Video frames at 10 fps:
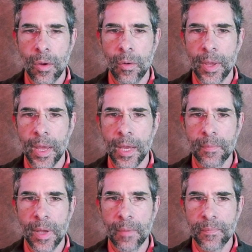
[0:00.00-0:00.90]
Okay,
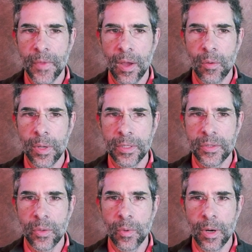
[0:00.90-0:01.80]
how well
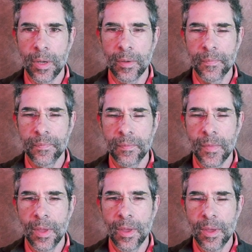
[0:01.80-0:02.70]
does it work?
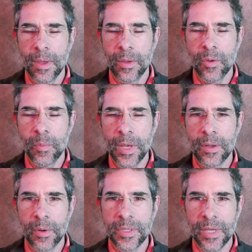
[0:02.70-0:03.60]
You may
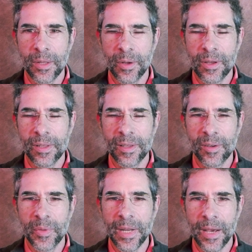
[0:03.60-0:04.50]
notice I look a
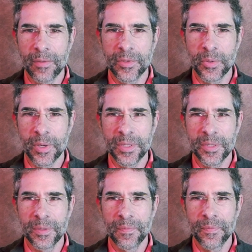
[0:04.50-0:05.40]
little bit out of
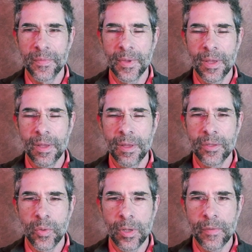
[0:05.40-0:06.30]
sorts.
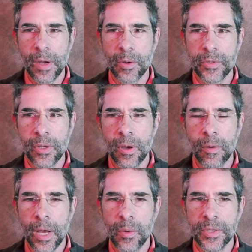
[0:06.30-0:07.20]
12 hours ago,
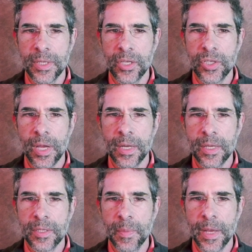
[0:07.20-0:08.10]
I was in a
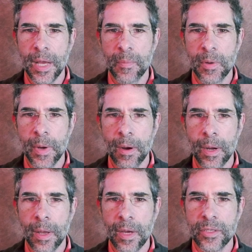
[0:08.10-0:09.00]
Chinese-made
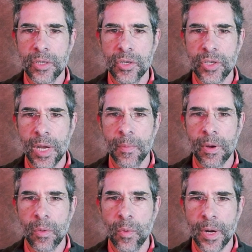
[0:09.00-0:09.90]
hyperbaric oxygen
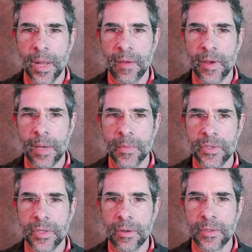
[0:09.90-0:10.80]
chamber at 1.5
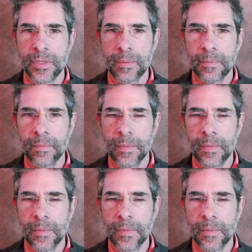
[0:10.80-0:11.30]
atmospheres.